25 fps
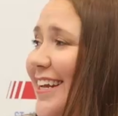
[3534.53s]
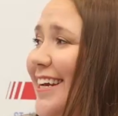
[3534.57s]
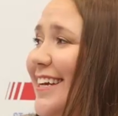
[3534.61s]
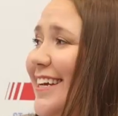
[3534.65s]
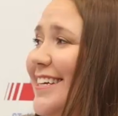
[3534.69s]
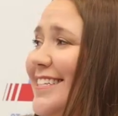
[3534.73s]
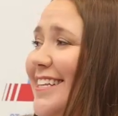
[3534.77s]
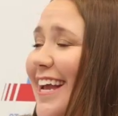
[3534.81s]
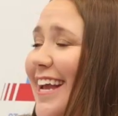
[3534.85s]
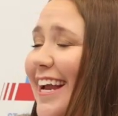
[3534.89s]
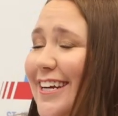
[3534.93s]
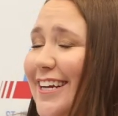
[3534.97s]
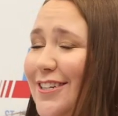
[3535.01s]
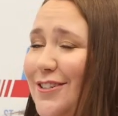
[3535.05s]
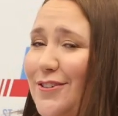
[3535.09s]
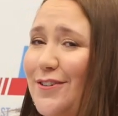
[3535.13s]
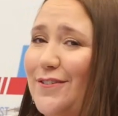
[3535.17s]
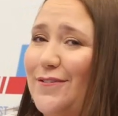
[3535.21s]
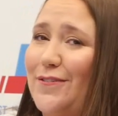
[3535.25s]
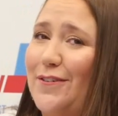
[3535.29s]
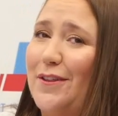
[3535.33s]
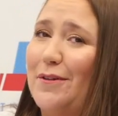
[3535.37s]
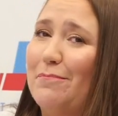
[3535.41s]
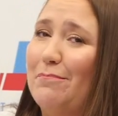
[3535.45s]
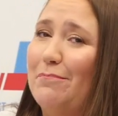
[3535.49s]
His
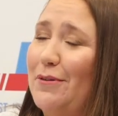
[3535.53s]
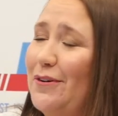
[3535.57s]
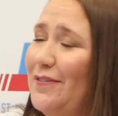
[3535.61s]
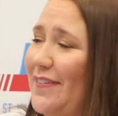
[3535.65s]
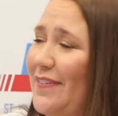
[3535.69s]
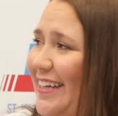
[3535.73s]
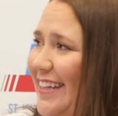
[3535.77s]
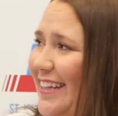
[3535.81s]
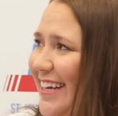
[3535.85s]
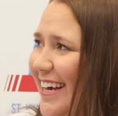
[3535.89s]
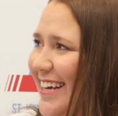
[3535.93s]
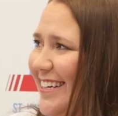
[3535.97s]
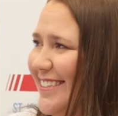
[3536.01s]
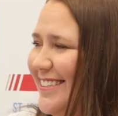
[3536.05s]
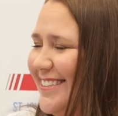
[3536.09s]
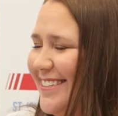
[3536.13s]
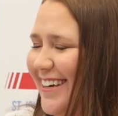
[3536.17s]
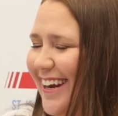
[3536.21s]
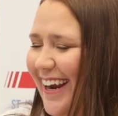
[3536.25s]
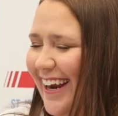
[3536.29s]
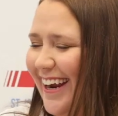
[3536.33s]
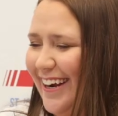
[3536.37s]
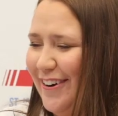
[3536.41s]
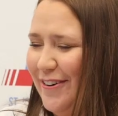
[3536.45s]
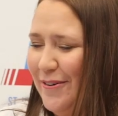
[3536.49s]
hatred for the movie last
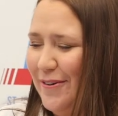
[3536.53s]
night. Oh